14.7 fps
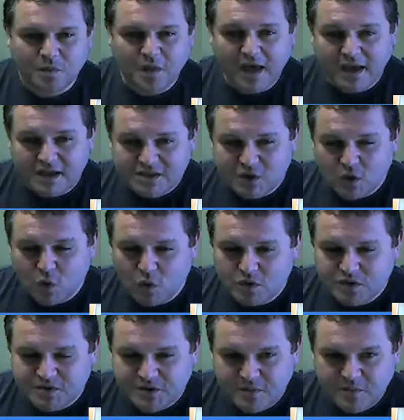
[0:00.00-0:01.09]
that is
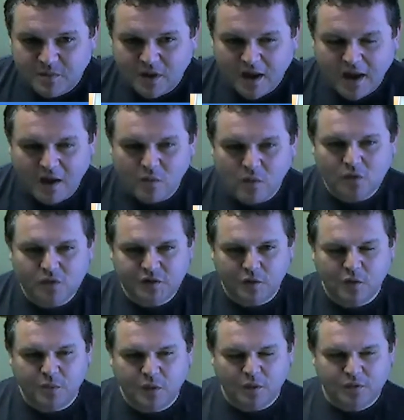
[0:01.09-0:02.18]
awesome.
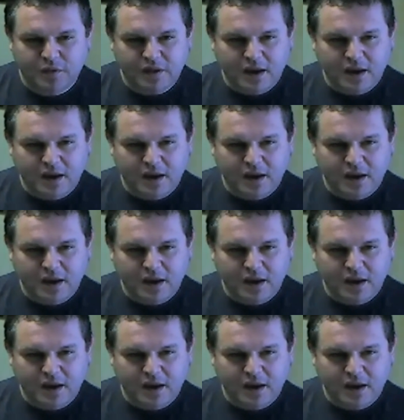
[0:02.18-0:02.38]
We'll put